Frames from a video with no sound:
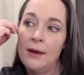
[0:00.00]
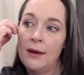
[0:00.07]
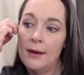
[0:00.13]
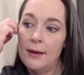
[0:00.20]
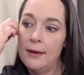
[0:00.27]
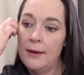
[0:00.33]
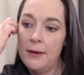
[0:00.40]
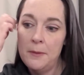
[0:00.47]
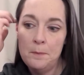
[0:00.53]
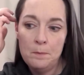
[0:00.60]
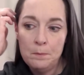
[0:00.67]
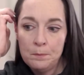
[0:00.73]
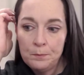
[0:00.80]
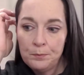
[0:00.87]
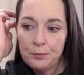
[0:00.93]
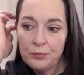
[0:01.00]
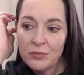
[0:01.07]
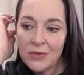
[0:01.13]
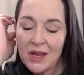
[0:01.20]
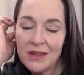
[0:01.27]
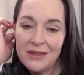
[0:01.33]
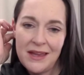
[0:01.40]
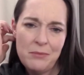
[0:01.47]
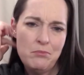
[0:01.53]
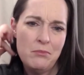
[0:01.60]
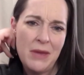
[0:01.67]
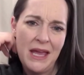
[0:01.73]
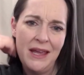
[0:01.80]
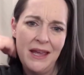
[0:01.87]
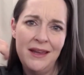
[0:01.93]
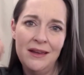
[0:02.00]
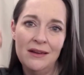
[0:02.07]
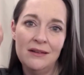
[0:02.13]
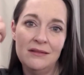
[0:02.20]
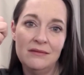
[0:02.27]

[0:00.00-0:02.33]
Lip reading: they may